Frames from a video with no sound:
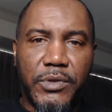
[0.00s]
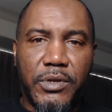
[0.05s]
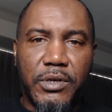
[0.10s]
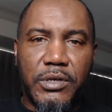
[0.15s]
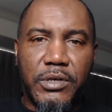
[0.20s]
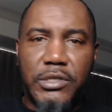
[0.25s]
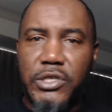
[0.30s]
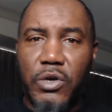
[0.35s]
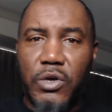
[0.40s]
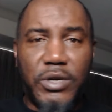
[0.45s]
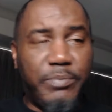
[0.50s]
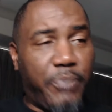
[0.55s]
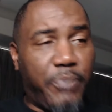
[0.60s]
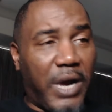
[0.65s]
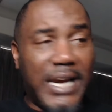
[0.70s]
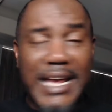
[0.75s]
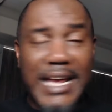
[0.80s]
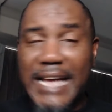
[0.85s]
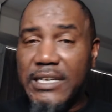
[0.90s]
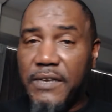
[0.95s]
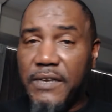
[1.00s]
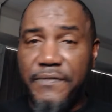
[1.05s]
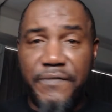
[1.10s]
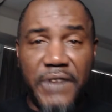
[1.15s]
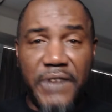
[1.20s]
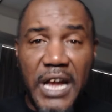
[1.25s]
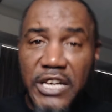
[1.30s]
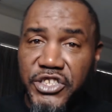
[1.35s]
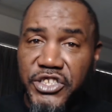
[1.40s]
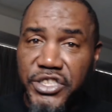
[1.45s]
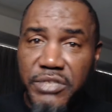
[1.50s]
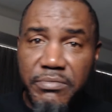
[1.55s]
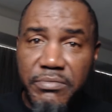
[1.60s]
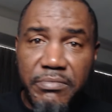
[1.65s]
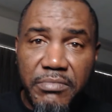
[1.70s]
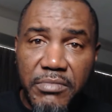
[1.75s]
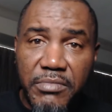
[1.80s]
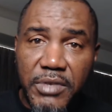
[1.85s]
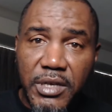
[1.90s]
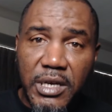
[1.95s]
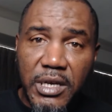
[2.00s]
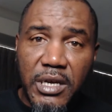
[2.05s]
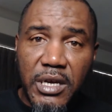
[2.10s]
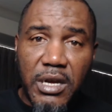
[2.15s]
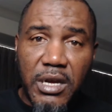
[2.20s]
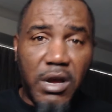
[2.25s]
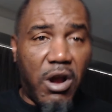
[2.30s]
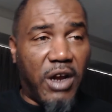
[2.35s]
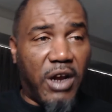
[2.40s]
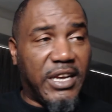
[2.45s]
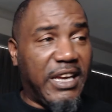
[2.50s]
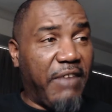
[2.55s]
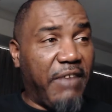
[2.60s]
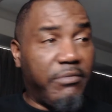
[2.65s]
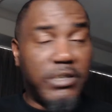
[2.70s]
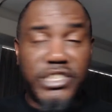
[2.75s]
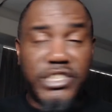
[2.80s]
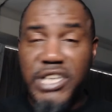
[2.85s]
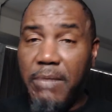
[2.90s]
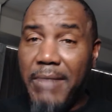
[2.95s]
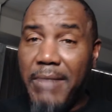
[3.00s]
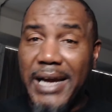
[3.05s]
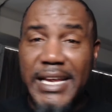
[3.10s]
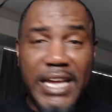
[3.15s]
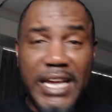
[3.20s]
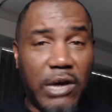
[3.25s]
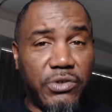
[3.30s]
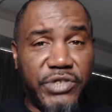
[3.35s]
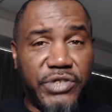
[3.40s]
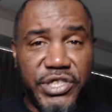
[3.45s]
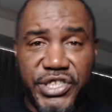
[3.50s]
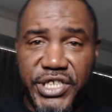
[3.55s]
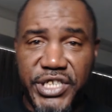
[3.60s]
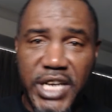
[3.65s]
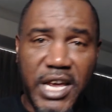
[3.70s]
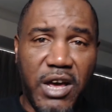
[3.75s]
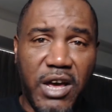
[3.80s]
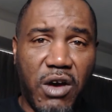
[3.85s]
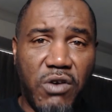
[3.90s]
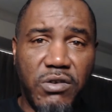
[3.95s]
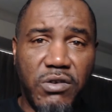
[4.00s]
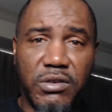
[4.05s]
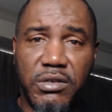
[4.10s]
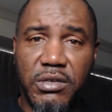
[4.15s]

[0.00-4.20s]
So he probably had to flush them or give them to somebody else to sell